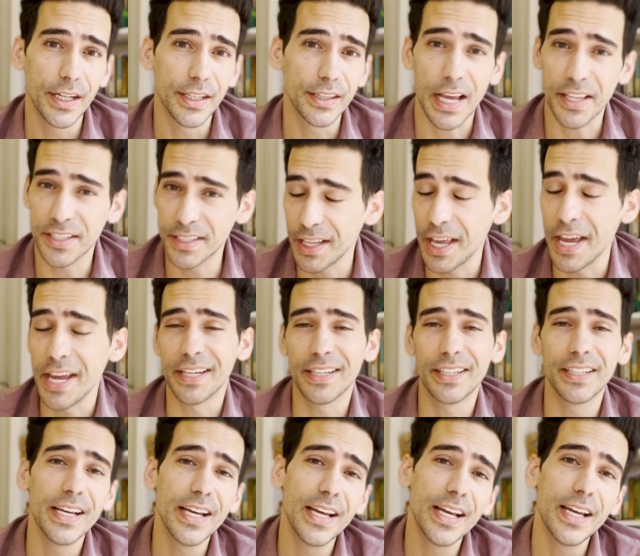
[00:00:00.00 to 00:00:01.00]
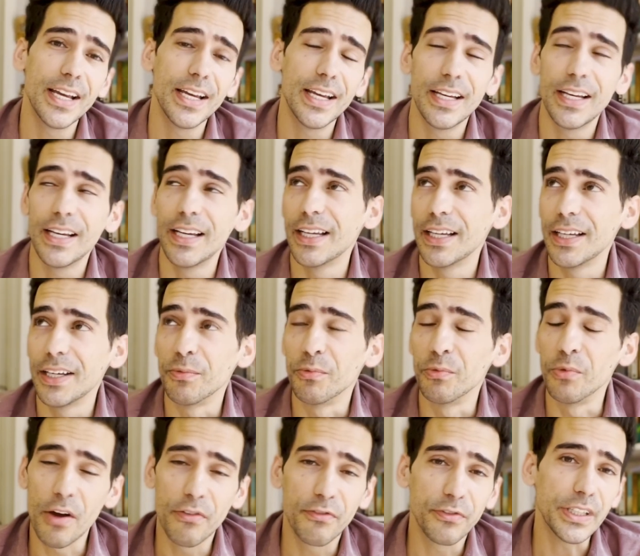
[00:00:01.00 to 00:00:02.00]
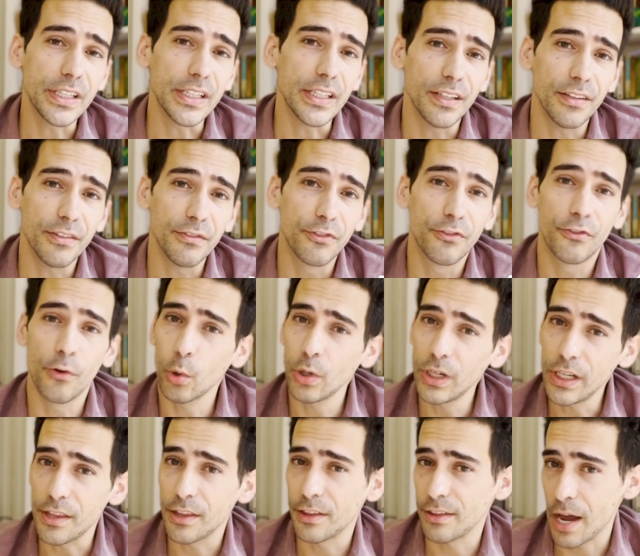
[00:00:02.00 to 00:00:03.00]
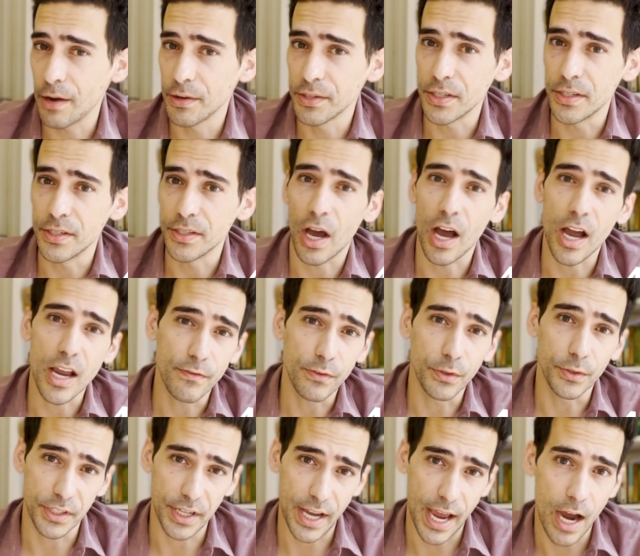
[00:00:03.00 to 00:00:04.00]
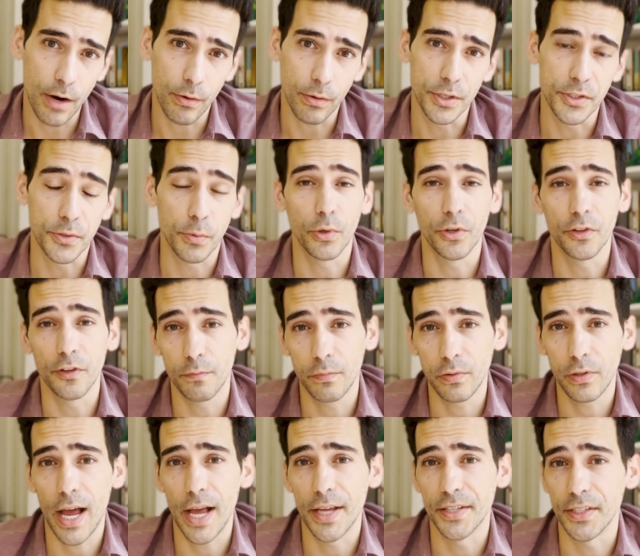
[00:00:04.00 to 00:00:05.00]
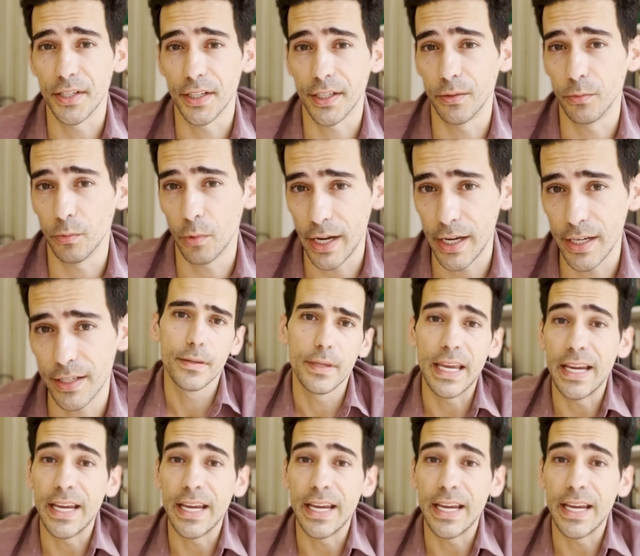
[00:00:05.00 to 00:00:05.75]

That's like roughly 40,000 Eiffel Towers worth of plastic in weight.